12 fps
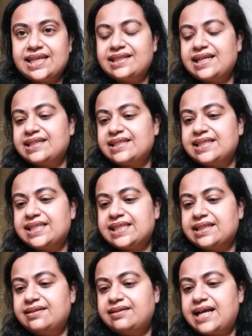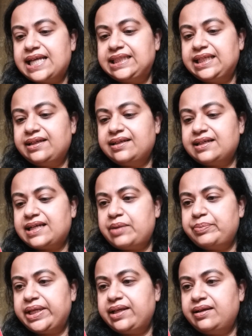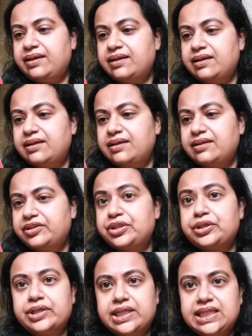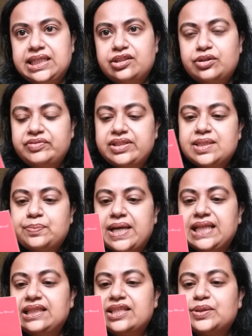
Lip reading: that is I think coming 13th of this month.